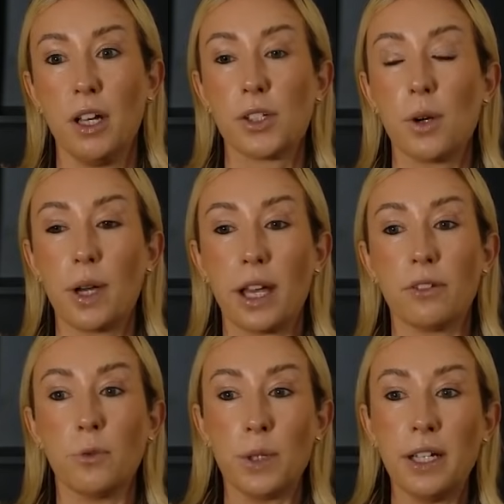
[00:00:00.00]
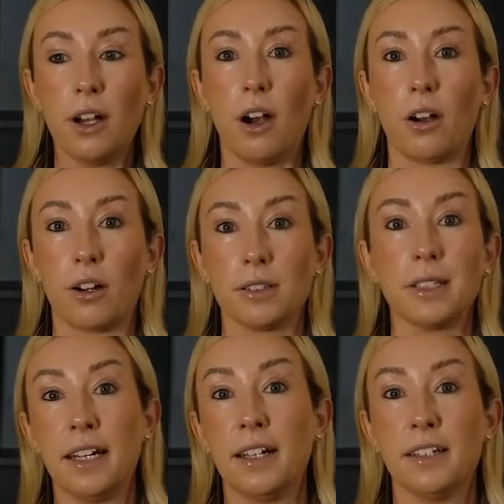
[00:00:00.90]
So if we are
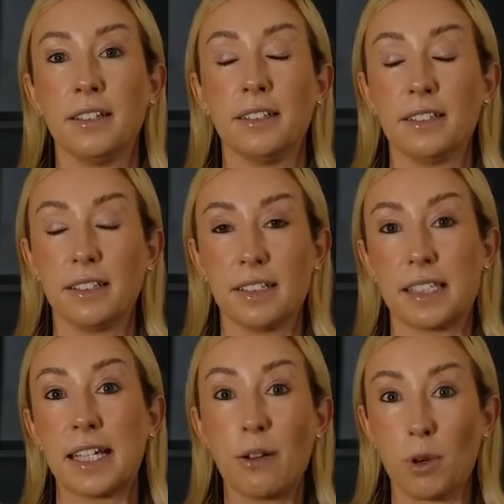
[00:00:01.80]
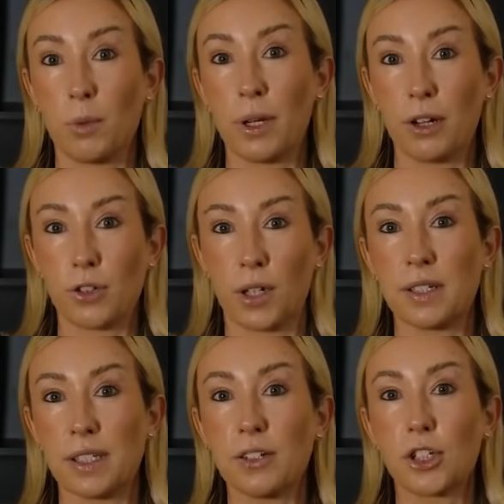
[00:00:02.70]
in a state where we are
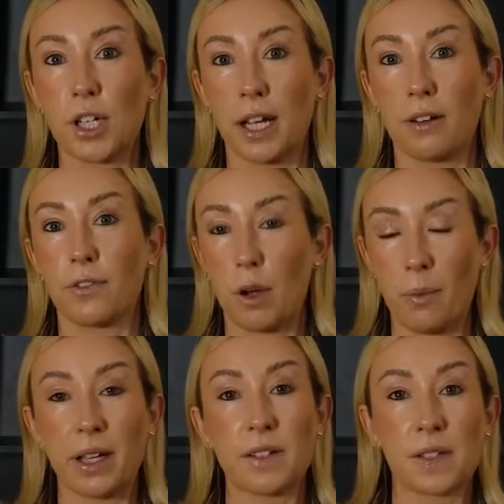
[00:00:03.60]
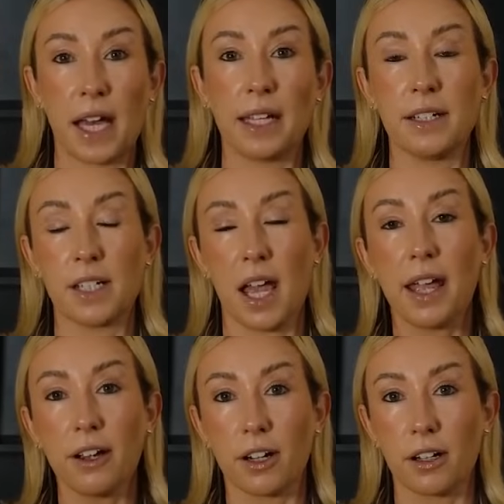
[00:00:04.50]
transitioning from anxiety to
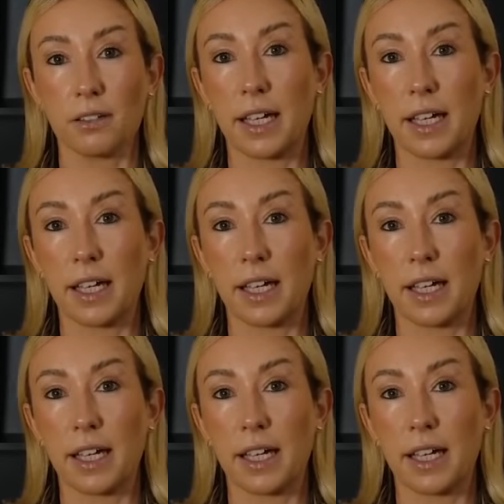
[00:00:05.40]
anger,